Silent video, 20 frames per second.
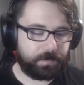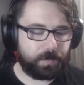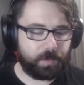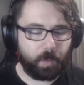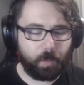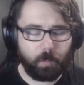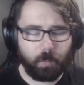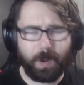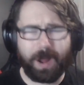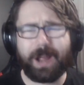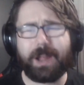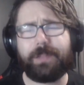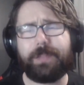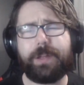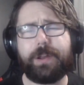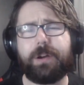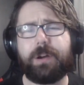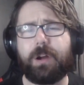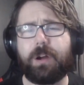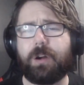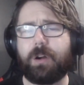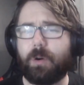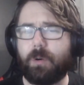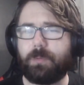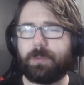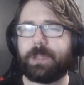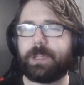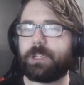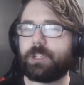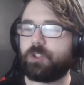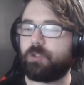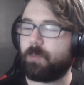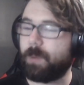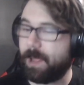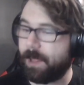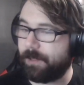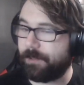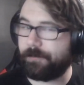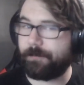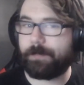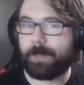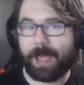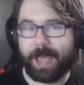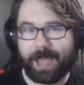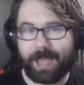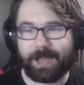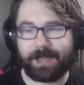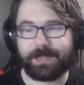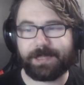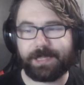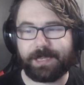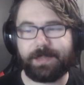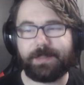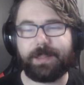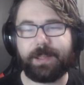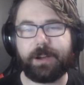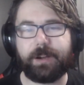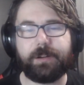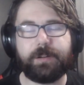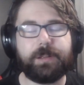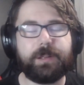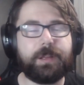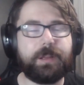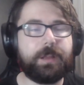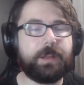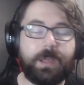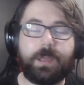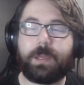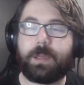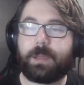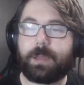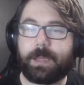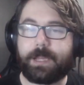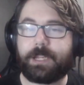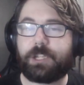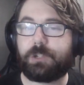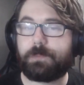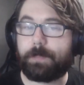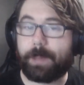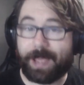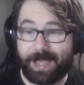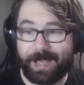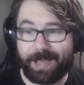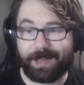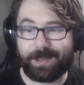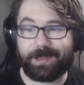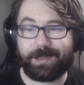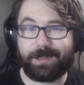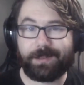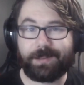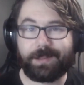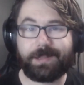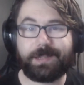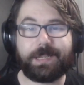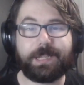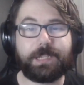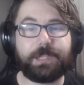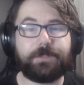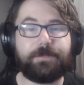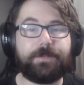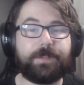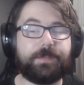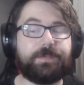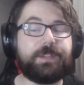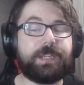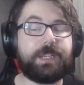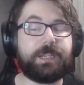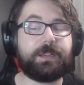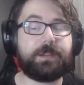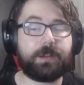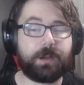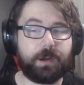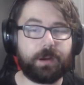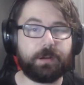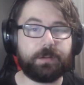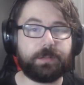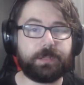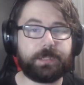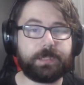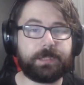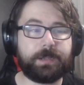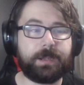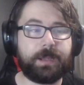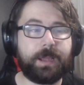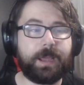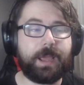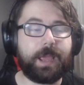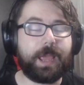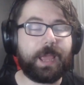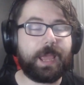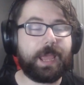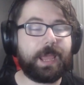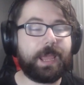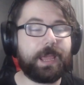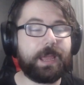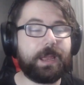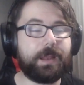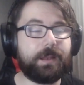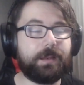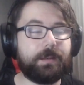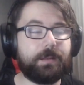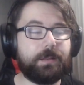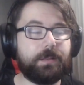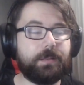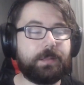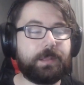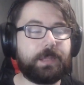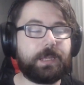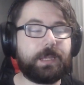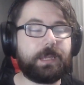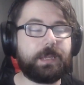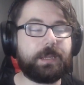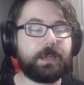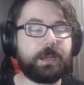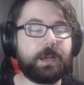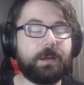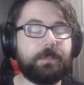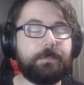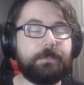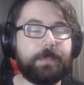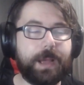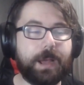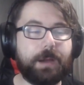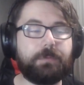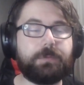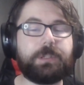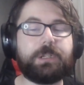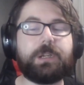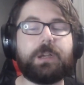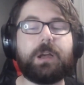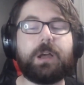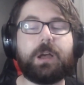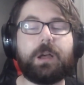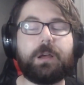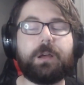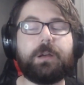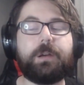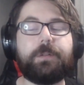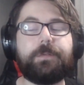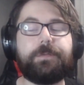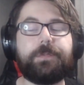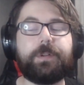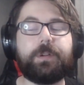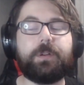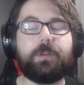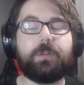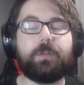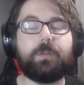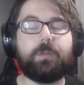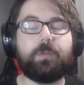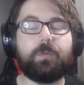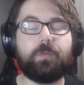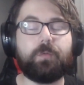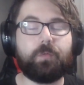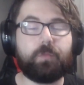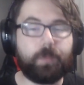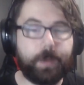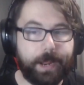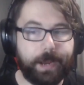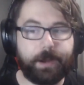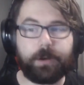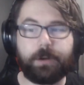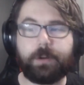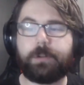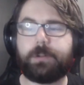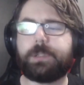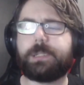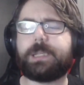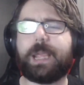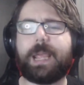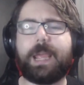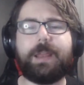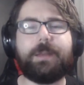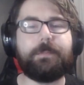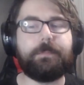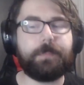while there are only 12 packs in there, each pack contains 15 cards. And the amount of rares and